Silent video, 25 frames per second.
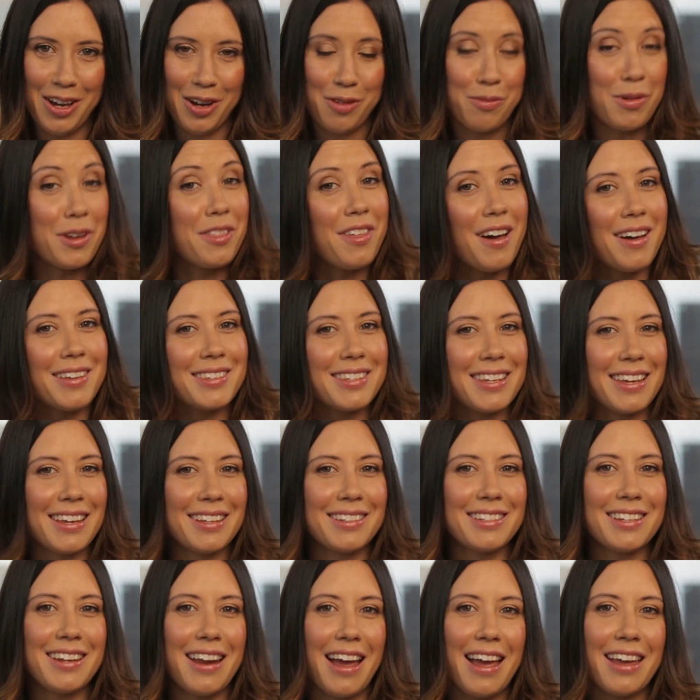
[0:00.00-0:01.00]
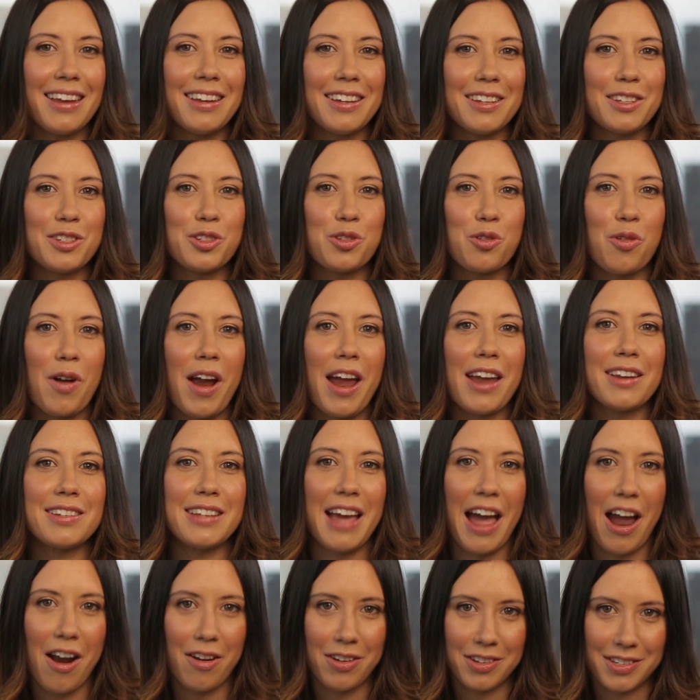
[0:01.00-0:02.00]
With us here today is Grant
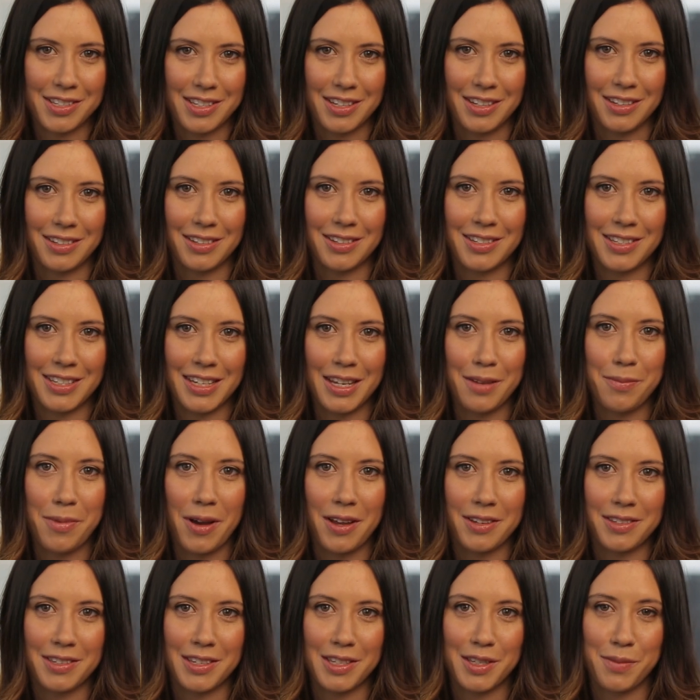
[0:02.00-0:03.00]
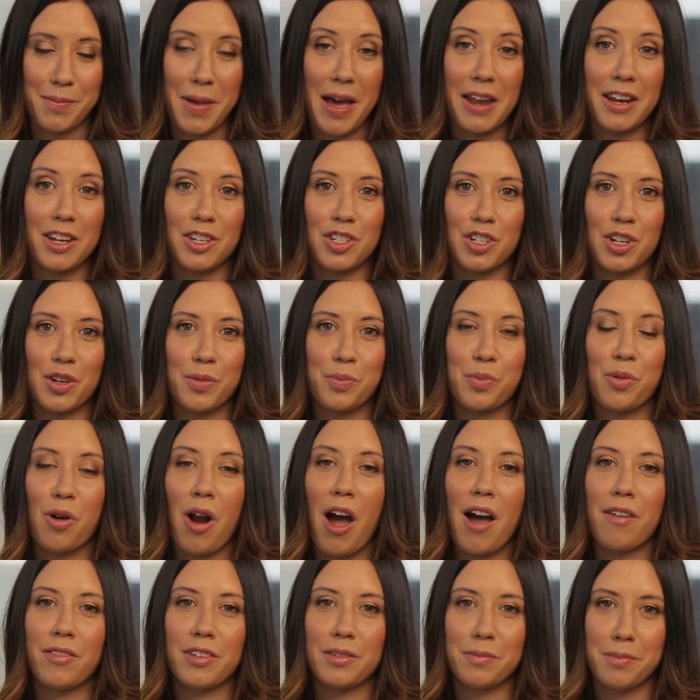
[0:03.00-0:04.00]
Harrison, Cbus Manager
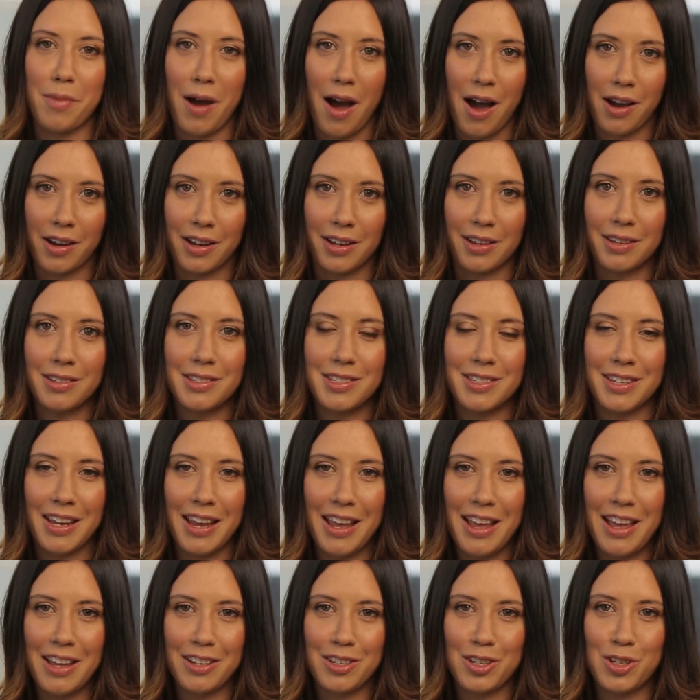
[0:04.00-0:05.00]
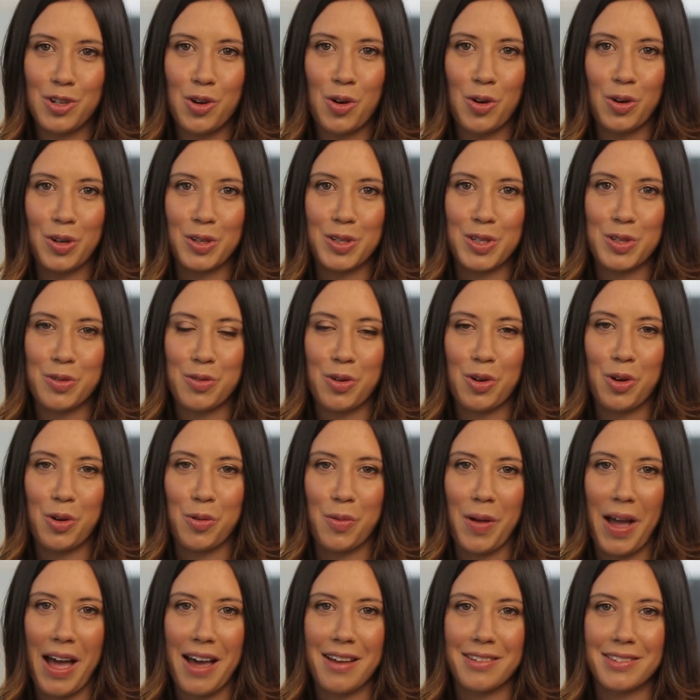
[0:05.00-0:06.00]
Private Markets, to talk us
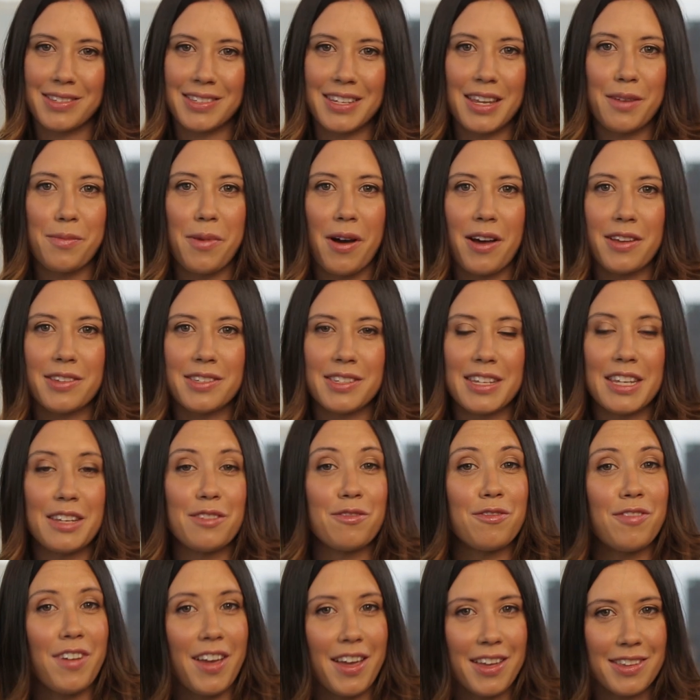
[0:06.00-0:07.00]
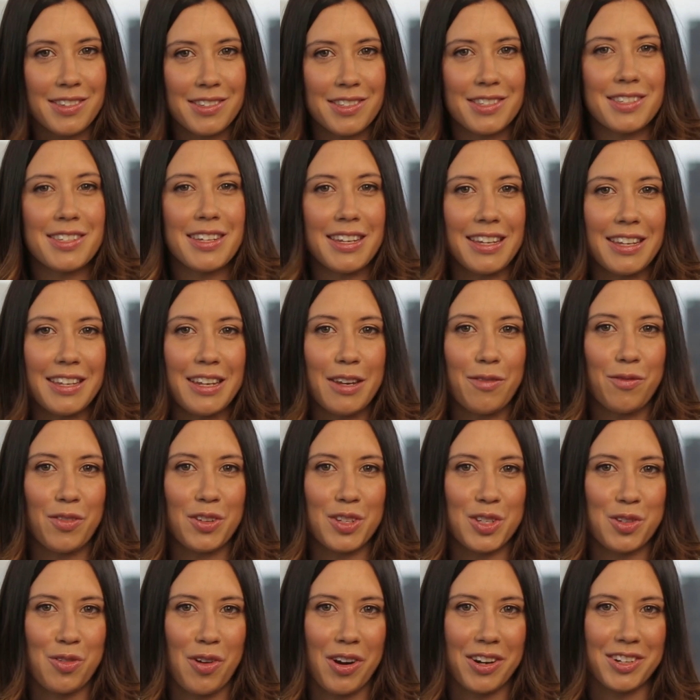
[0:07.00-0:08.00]
through how Cbus invests in
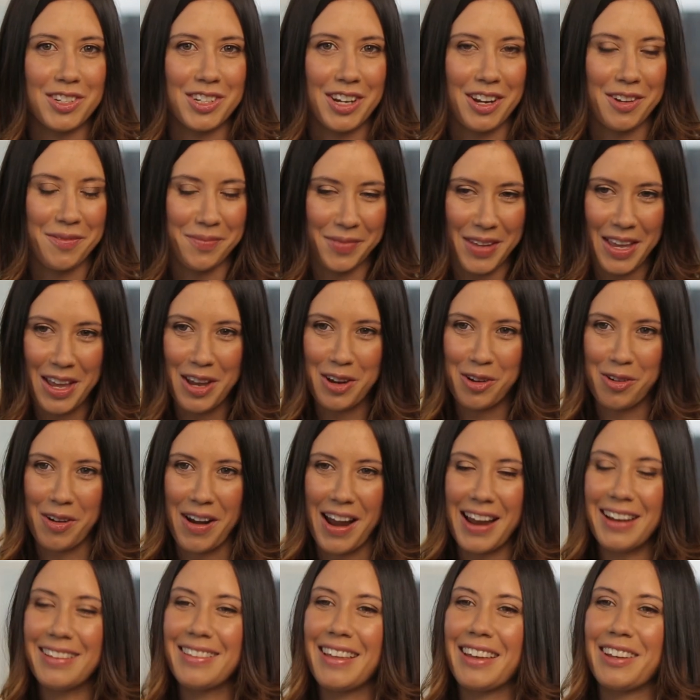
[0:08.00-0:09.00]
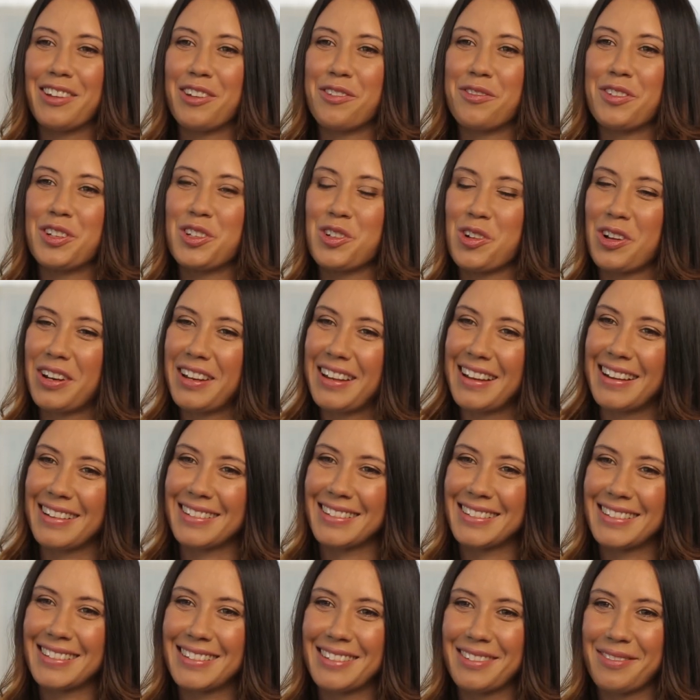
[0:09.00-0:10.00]
infrastructure. Grant, thank you for joining
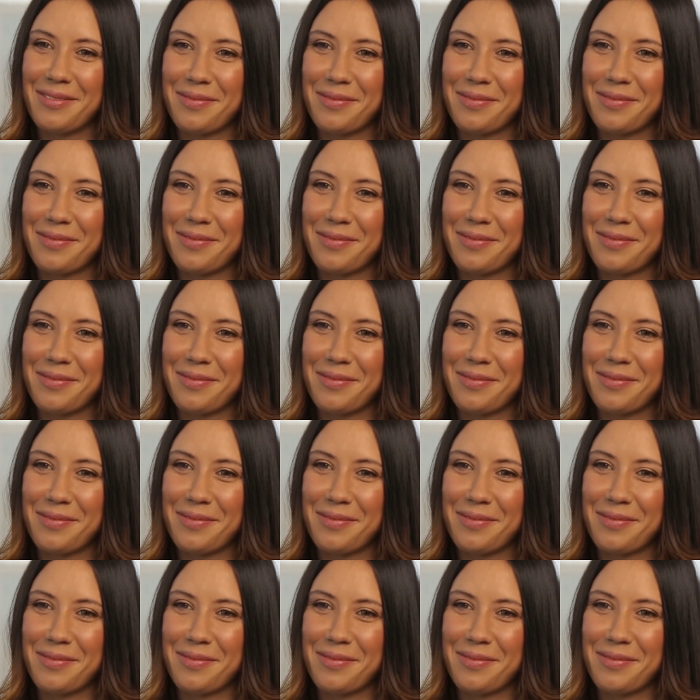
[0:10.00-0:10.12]
us.